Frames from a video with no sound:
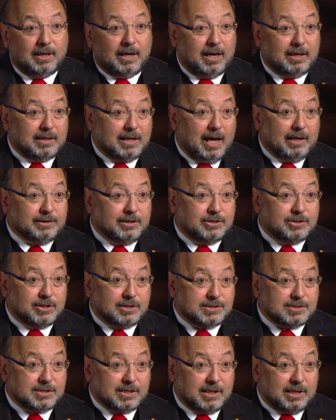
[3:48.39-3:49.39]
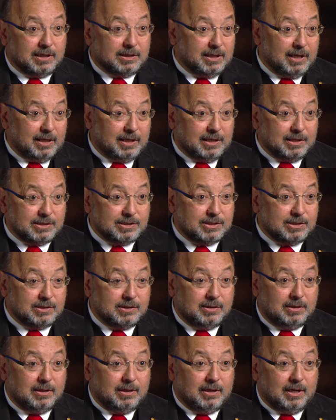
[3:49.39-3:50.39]
and not to just think that it's
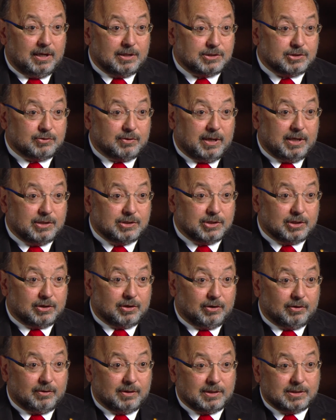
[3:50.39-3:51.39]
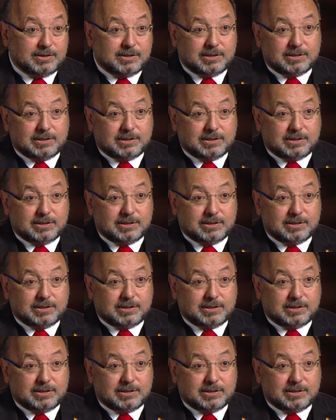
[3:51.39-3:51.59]
a strange occurrence.